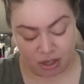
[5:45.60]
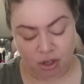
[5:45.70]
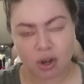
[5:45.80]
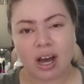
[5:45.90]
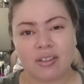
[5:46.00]

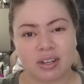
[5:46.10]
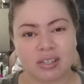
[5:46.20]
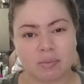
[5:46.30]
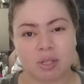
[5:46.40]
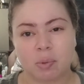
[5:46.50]
you know how
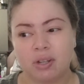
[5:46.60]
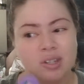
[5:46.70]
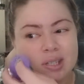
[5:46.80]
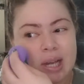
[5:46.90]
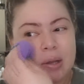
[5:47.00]
there's some
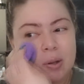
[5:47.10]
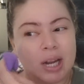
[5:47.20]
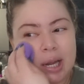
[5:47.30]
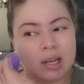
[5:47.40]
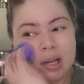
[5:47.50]
sponges that you
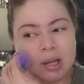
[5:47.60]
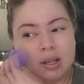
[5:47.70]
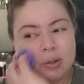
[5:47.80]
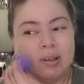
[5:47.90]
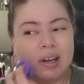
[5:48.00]
like,
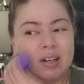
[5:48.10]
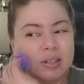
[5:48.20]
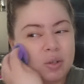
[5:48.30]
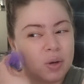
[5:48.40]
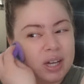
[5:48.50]
you get
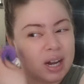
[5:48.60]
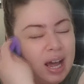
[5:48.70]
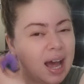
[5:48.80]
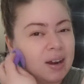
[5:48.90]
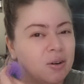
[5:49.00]
into it,
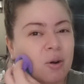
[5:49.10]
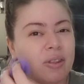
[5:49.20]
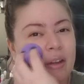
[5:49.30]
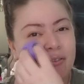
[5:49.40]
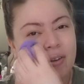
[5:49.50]
I don't
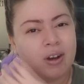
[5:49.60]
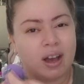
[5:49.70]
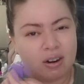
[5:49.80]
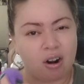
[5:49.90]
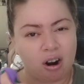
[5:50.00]
know, they feel
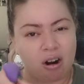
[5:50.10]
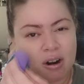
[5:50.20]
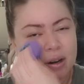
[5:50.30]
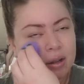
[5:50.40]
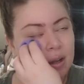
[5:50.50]
kind of
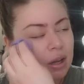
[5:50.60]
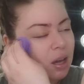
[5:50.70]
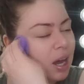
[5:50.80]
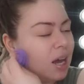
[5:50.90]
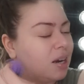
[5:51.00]
hard,
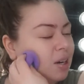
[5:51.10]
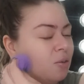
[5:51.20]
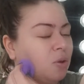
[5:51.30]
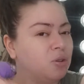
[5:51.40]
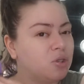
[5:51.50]

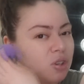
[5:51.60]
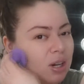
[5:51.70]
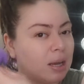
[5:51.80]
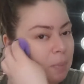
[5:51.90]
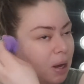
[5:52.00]
and when you
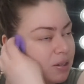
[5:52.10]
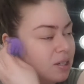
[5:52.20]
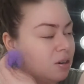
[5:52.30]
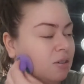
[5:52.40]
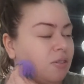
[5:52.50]
start like
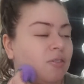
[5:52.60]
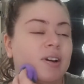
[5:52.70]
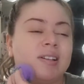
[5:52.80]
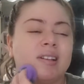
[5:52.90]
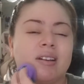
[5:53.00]
bouncing it off your
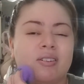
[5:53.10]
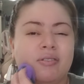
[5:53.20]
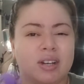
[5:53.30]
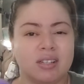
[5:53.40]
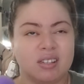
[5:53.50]
face, like your
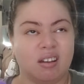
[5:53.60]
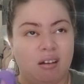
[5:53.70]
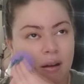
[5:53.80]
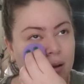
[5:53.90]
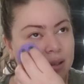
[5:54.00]
face is like,
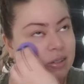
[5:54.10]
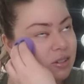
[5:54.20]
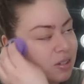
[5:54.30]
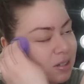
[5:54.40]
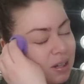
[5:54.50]
oh,
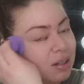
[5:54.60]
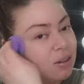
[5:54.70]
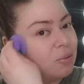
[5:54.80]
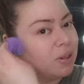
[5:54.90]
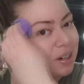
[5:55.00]
it's just a
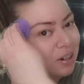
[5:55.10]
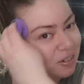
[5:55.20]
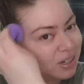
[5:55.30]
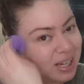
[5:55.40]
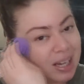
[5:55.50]
little bit
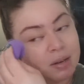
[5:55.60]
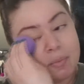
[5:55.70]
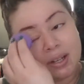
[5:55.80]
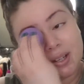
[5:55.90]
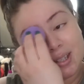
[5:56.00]
irritating
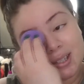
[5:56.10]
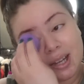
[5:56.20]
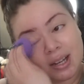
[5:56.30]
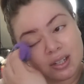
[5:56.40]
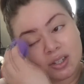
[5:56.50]
because it's
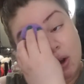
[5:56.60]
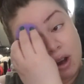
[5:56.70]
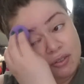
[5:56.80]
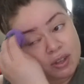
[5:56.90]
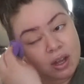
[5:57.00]
not as
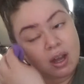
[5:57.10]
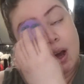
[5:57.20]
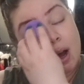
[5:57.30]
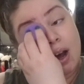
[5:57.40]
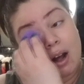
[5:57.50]
soft.
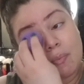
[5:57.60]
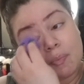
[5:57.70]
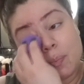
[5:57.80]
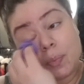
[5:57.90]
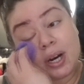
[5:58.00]

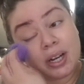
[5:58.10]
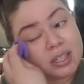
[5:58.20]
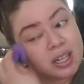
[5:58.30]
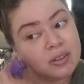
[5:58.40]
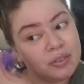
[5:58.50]

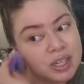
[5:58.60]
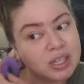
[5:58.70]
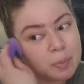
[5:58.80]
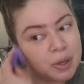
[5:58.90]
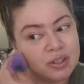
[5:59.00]
But
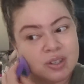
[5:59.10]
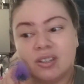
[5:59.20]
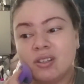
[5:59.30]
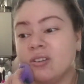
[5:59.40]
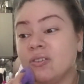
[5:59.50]
these
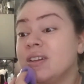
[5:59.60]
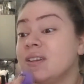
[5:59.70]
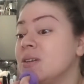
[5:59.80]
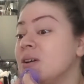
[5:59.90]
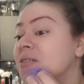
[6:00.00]
sponges are really
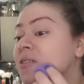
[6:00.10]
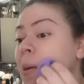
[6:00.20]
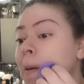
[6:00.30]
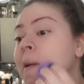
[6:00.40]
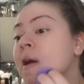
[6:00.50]
soft.
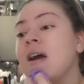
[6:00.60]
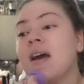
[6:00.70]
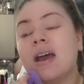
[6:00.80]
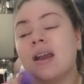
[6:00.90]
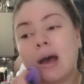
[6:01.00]

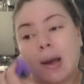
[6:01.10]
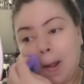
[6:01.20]
And